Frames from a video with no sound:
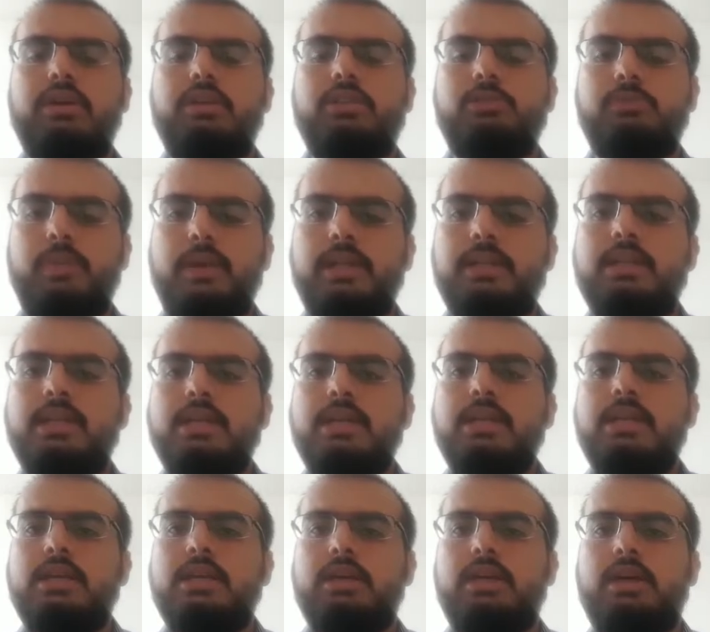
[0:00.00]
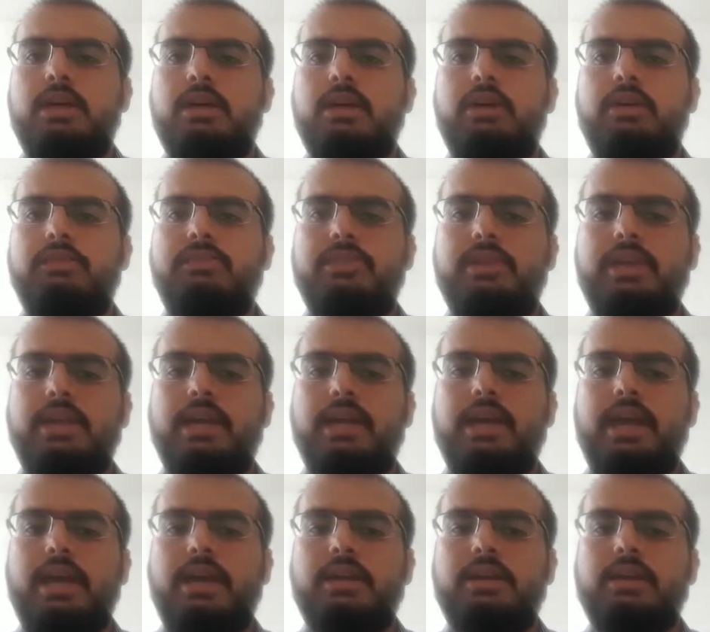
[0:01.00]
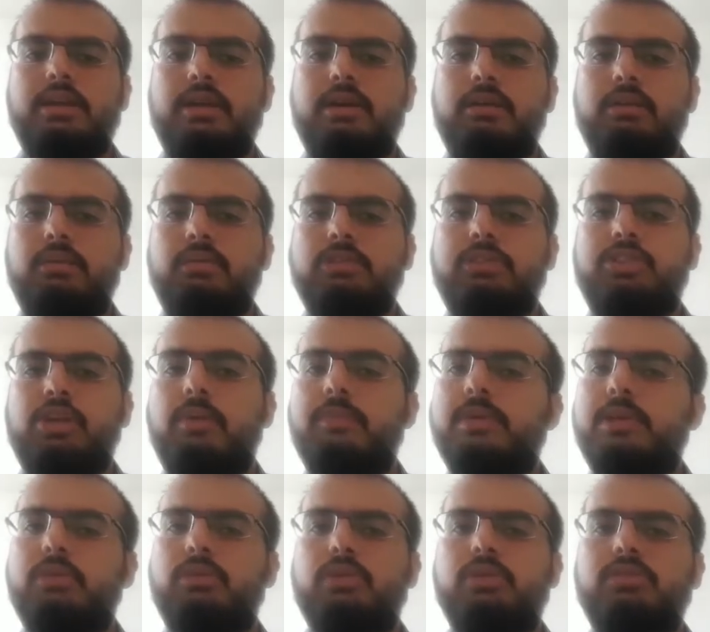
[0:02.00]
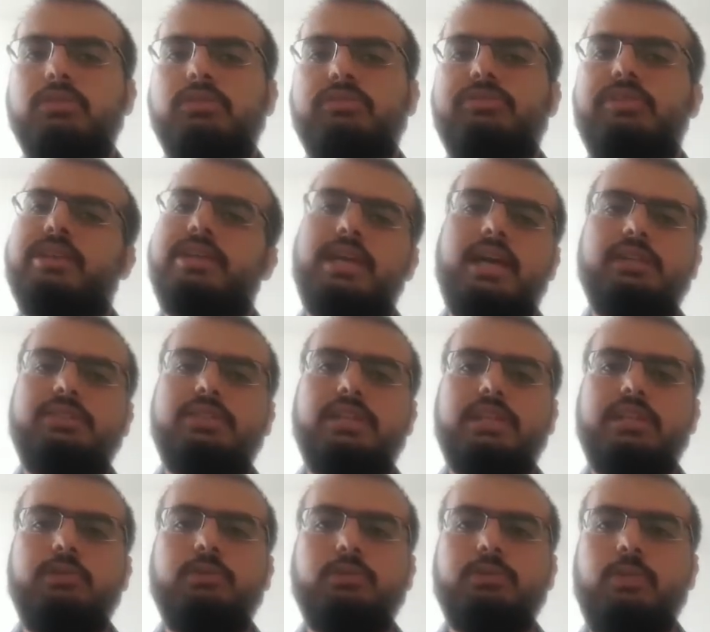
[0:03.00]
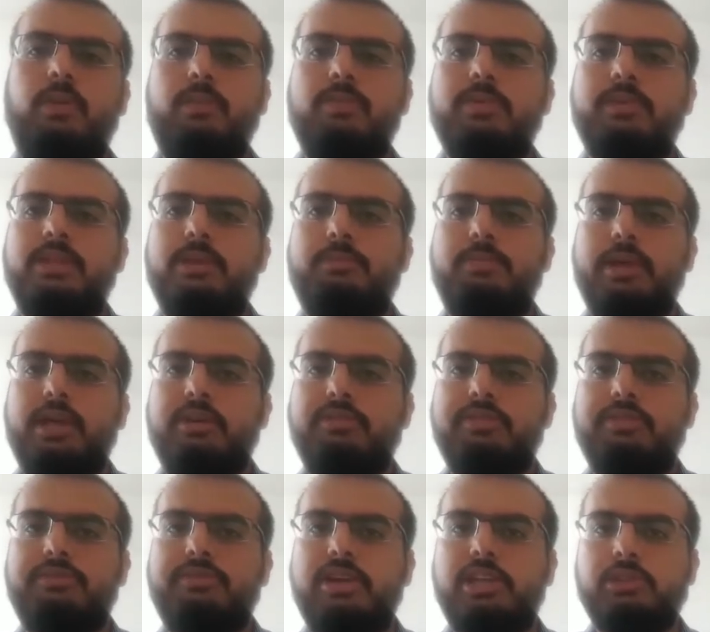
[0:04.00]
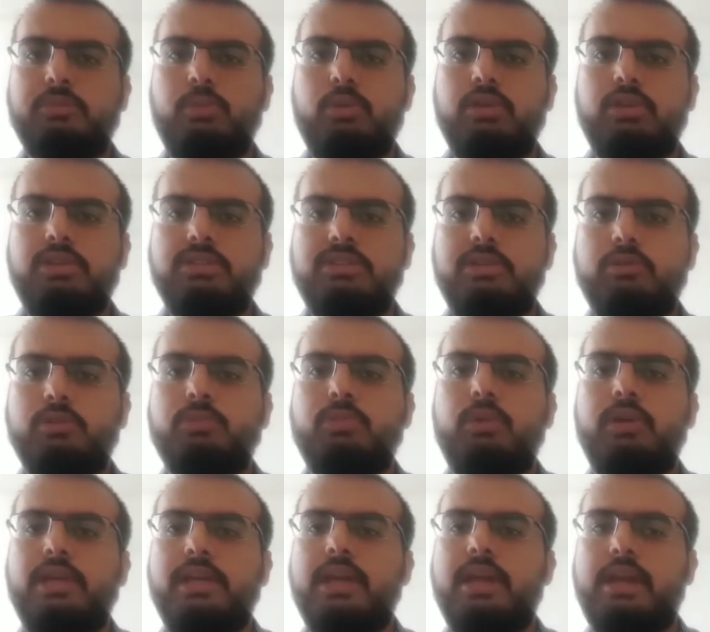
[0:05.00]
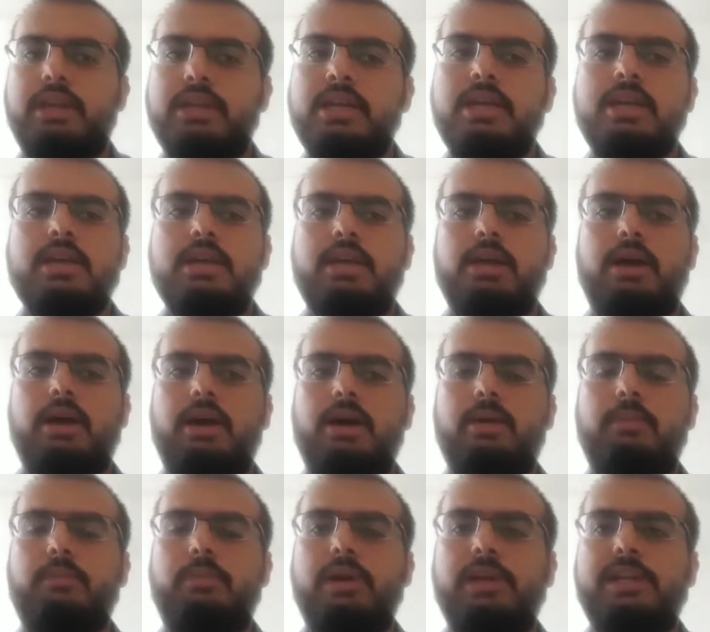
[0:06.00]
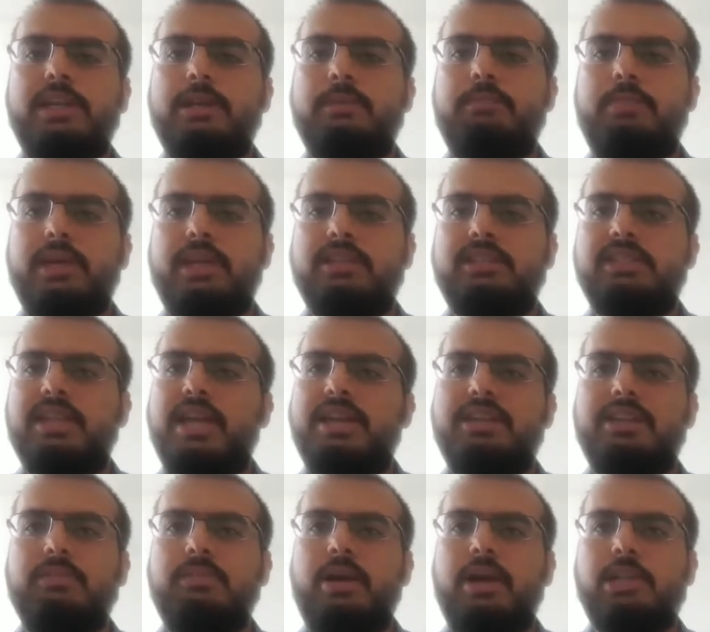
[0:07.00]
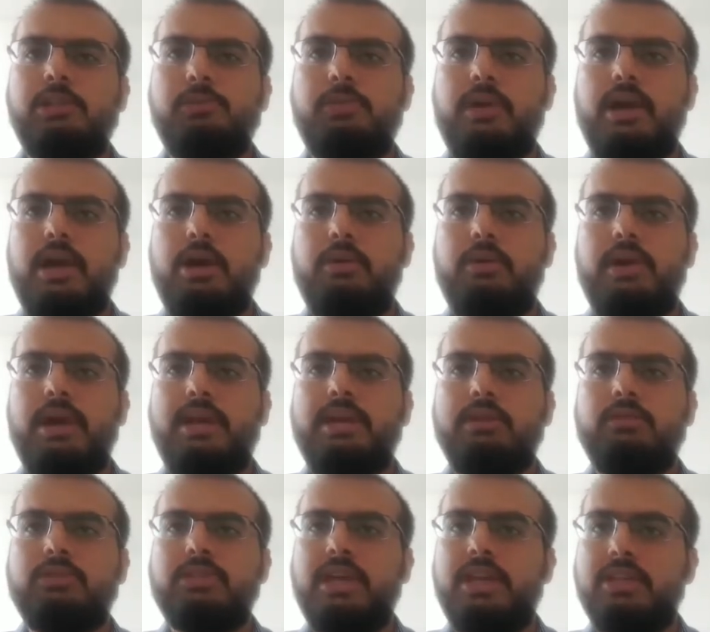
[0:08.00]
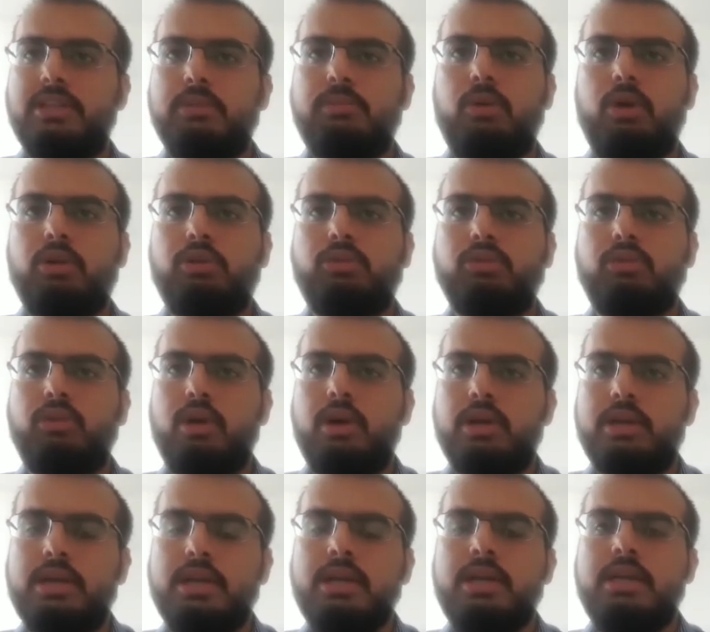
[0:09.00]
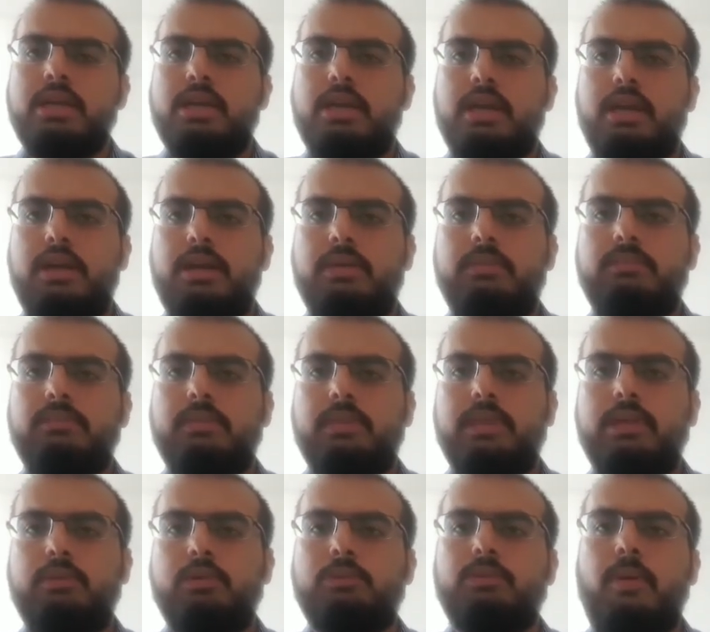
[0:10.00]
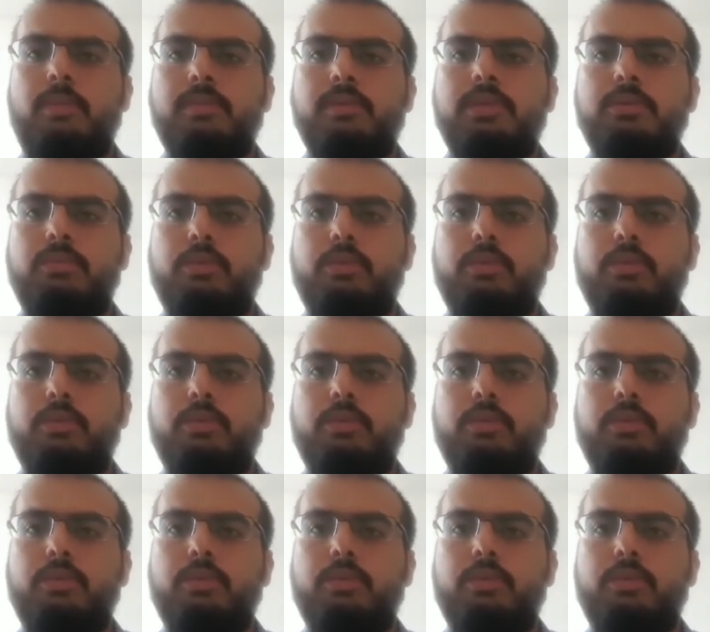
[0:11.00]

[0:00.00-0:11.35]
spell of the day, and Shami was fantastic. He was probably the pick of the fast bowlers. He was bowling at brilliant pace, 90 miles per hour, and he was getting the ball to talk. He was probably the